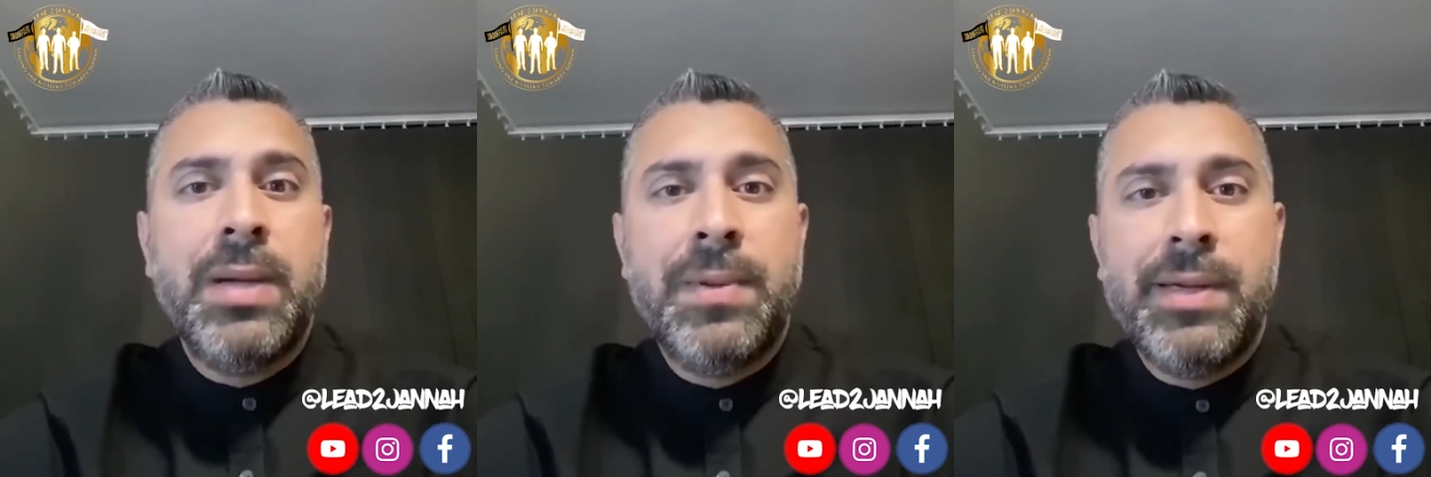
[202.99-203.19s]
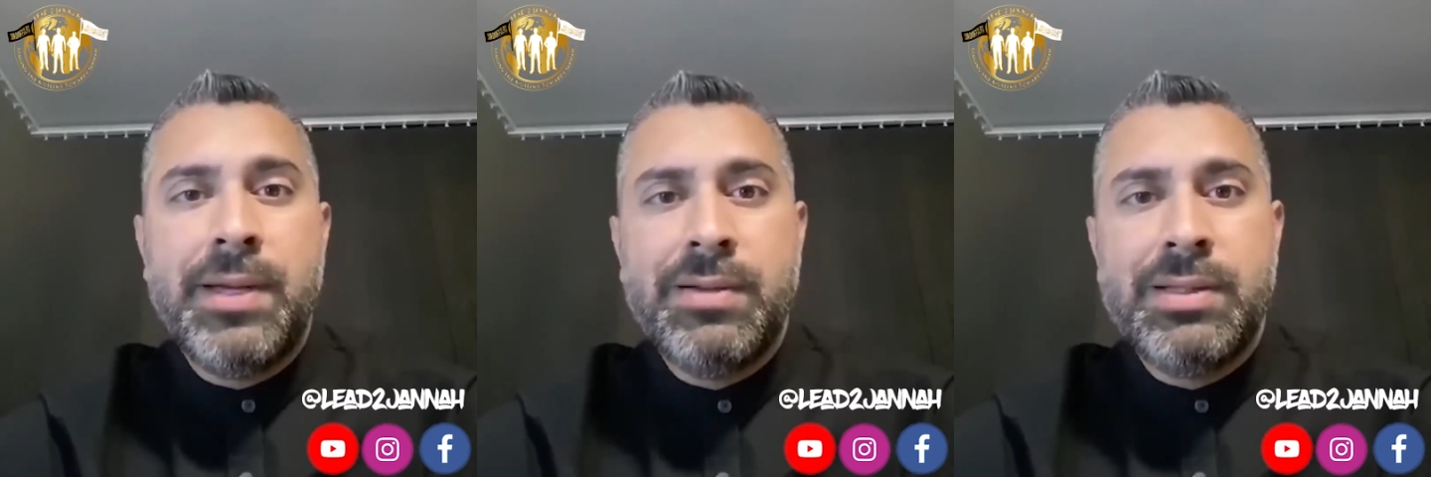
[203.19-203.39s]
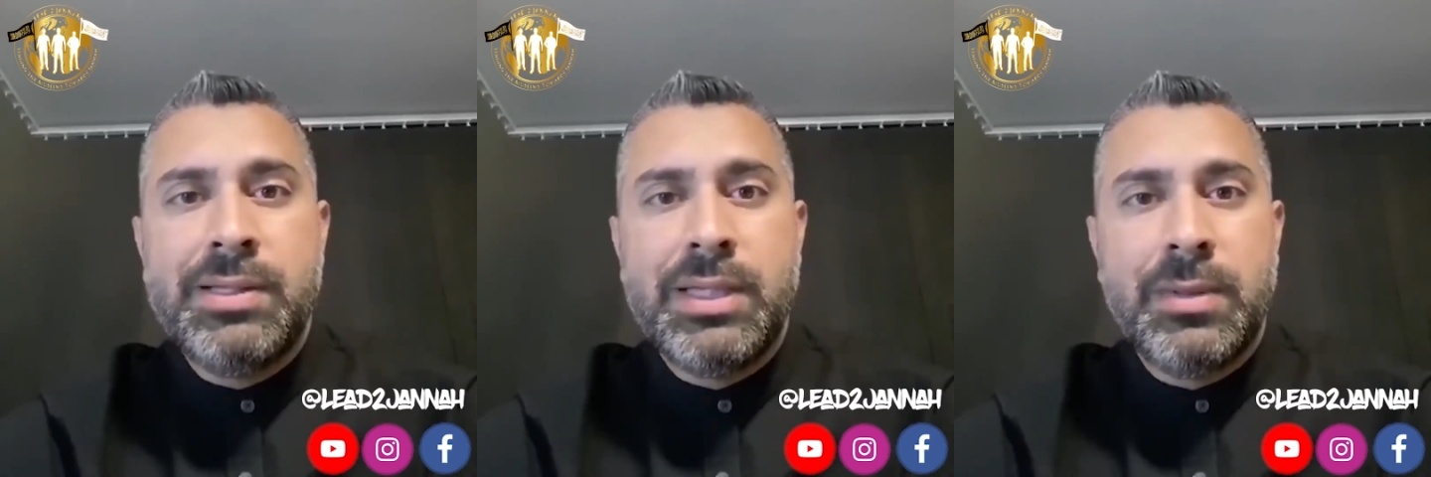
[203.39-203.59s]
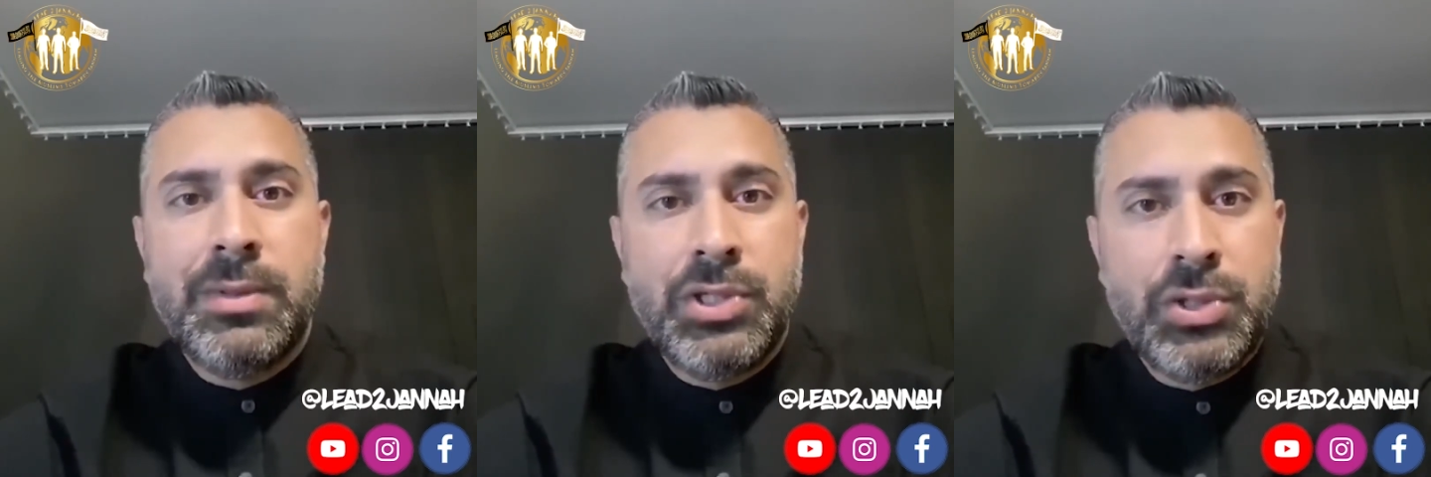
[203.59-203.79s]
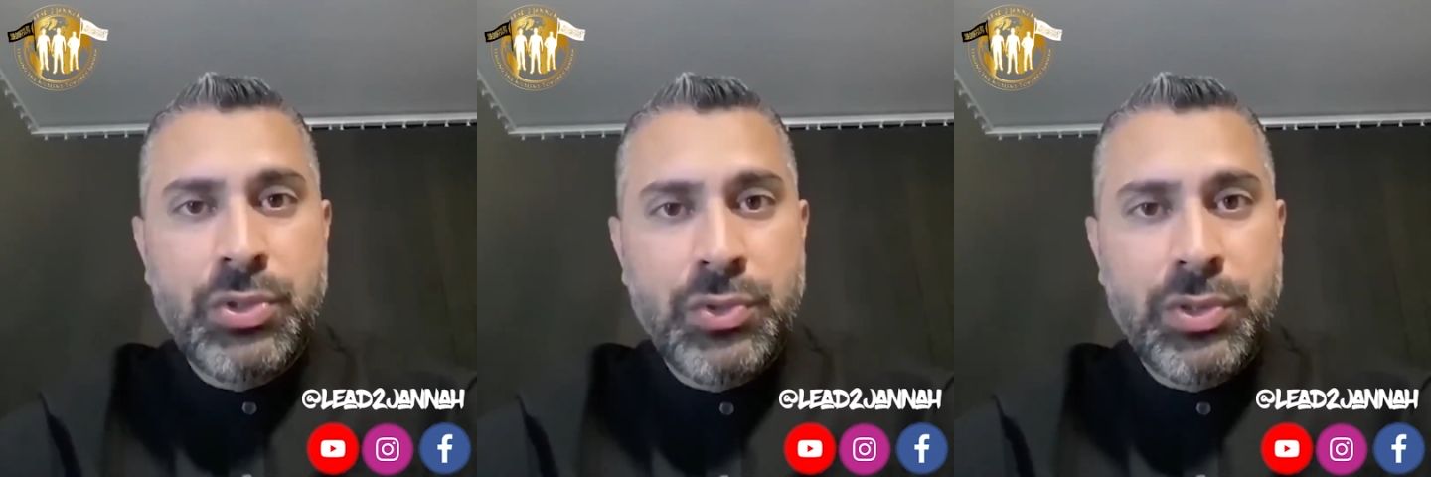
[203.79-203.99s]
parents and
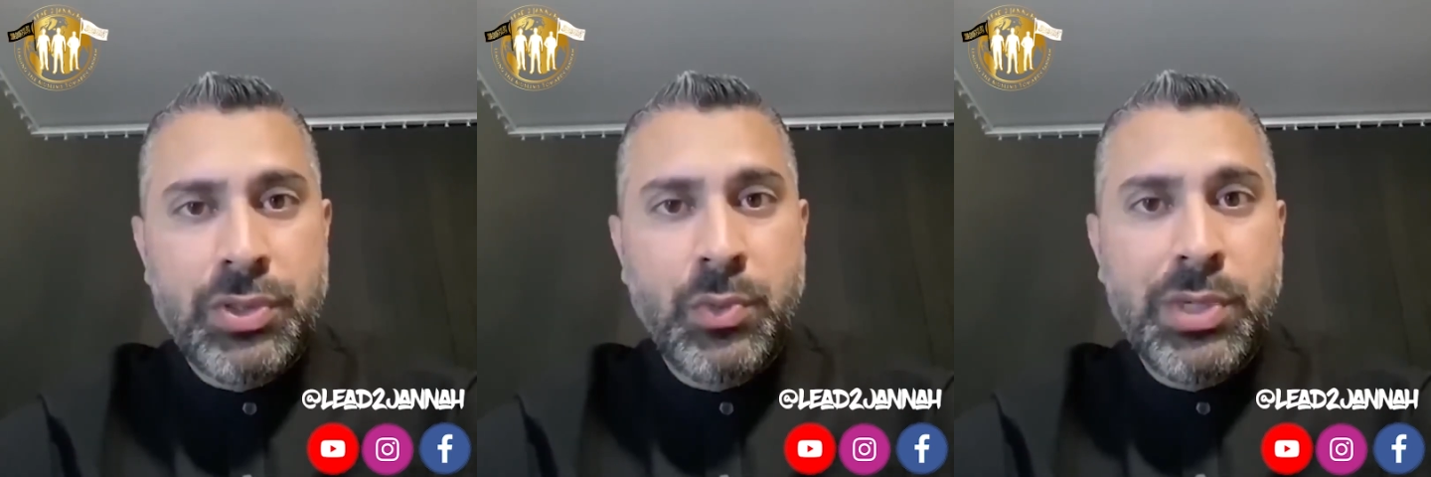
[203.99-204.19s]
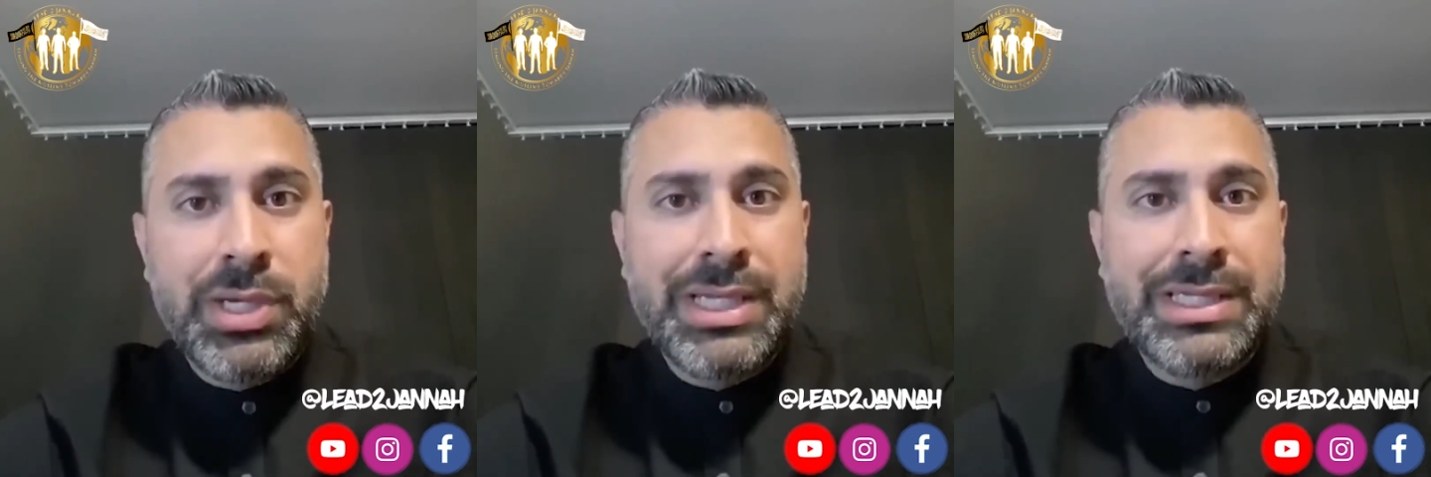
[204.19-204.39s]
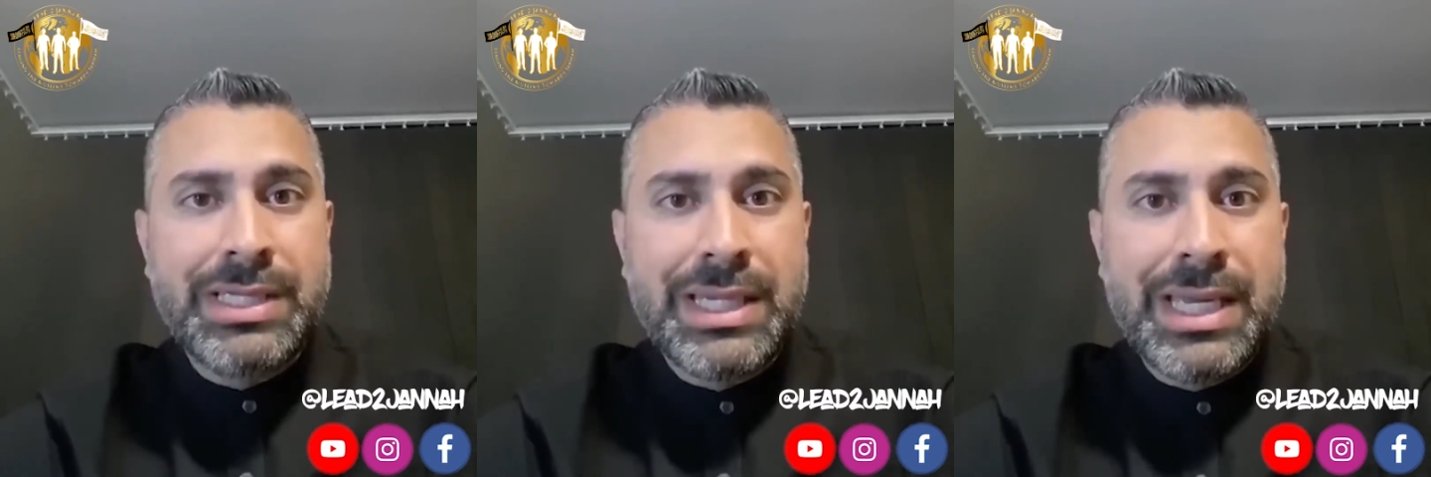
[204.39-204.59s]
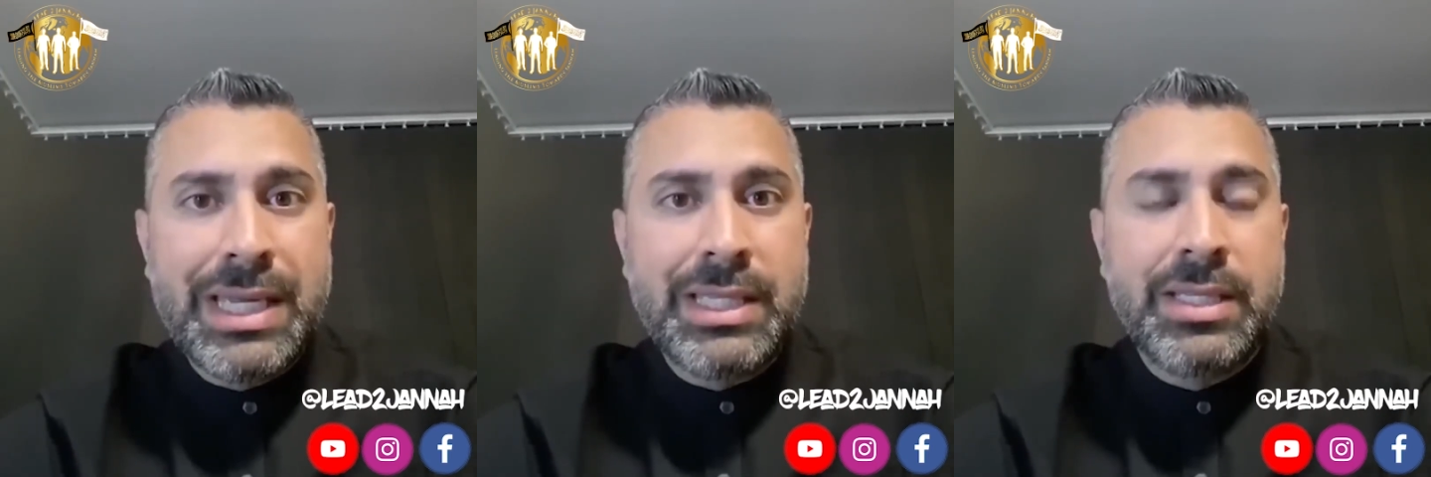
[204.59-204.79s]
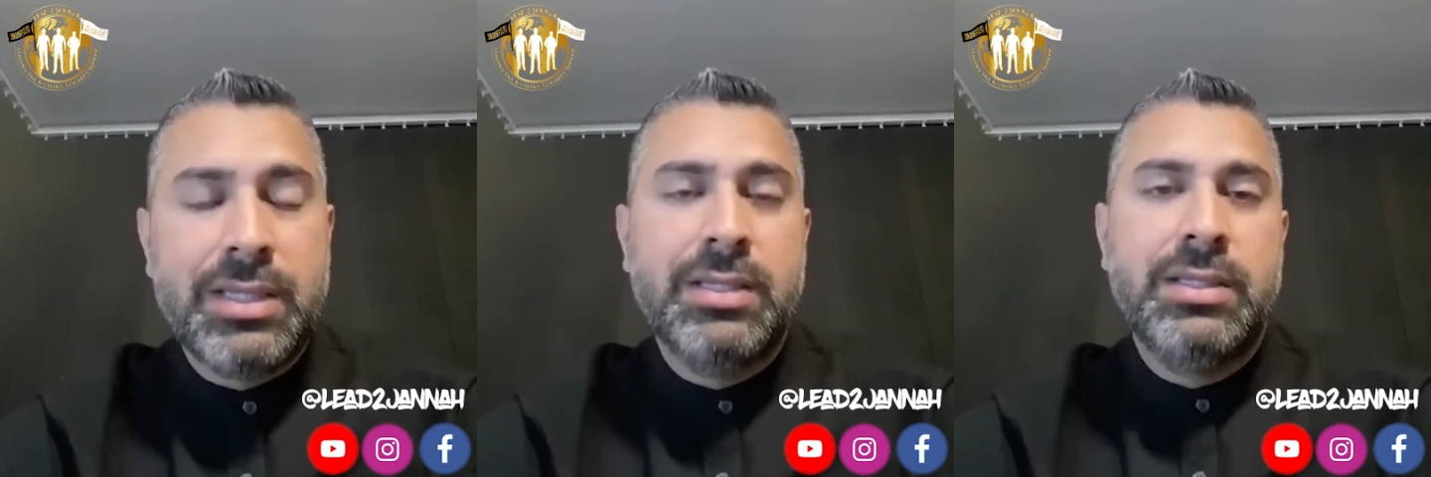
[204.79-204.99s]
children working
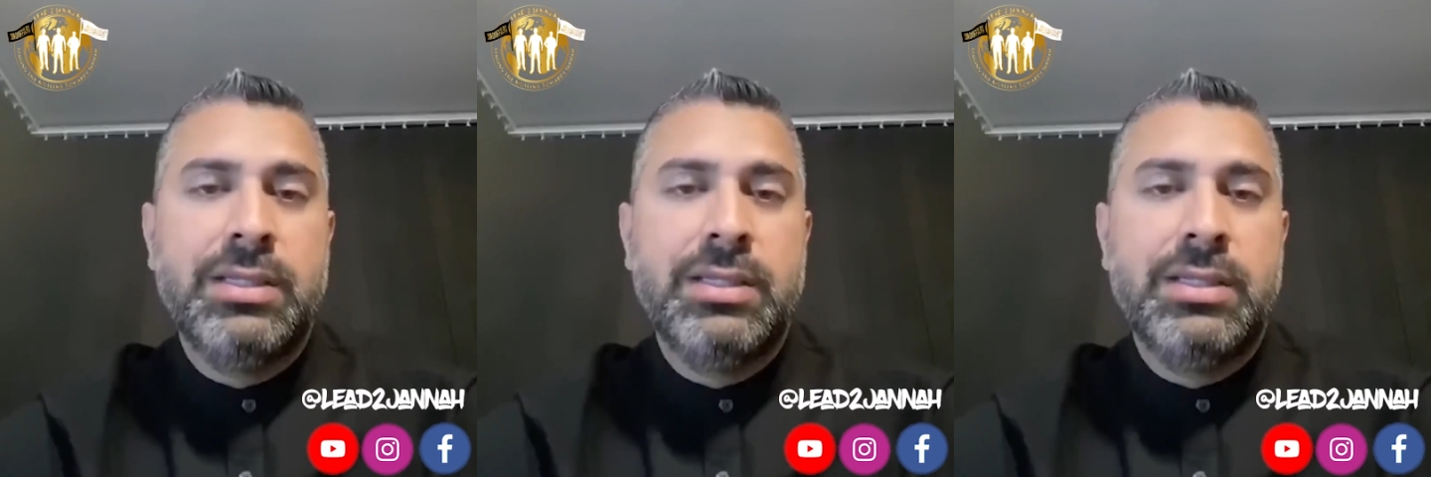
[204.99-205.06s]
together.